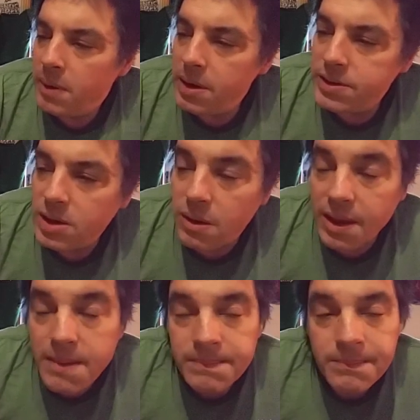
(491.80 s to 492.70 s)
But until
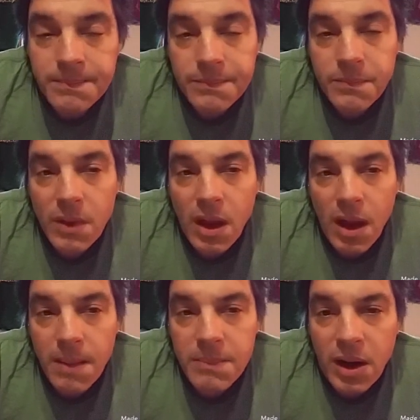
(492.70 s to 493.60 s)
then,
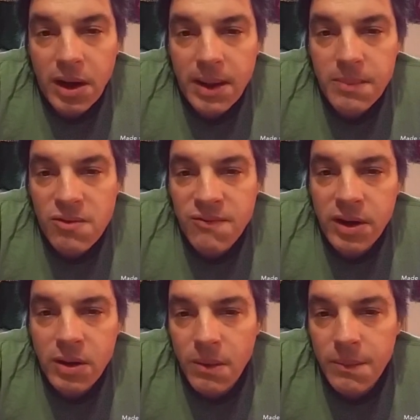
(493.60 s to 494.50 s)
I'm going to keep this
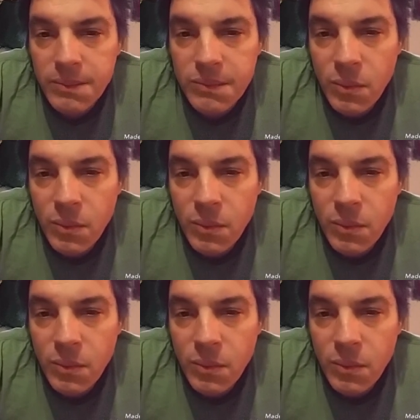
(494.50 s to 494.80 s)
video,